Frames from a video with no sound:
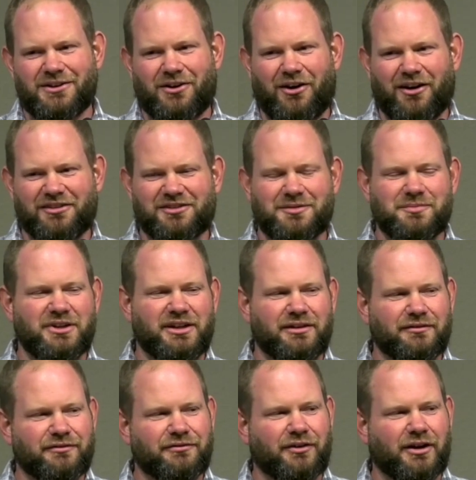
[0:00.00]
awesome
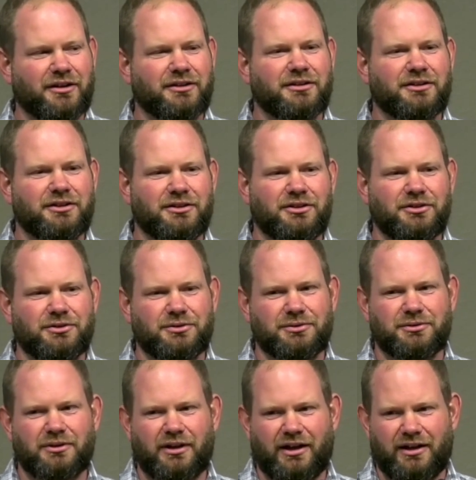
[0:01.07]
and fun to
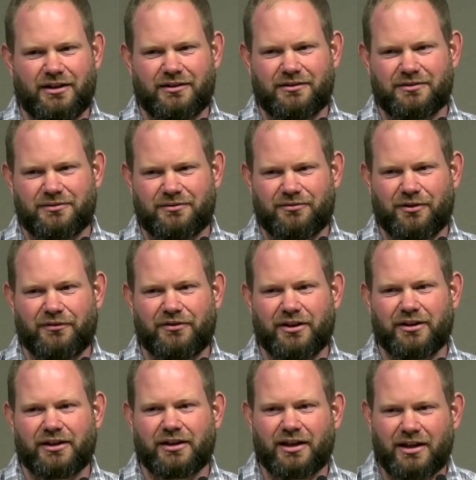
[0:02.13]
do and
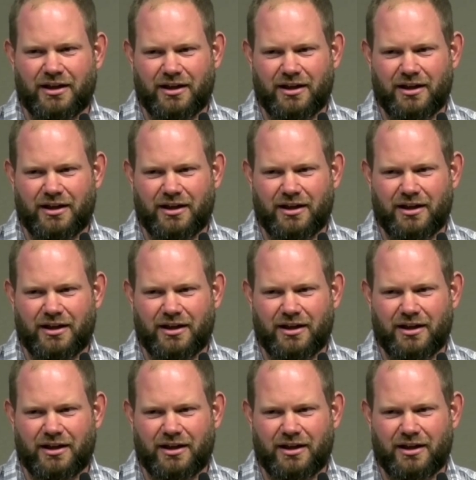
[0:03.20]
fulfilling.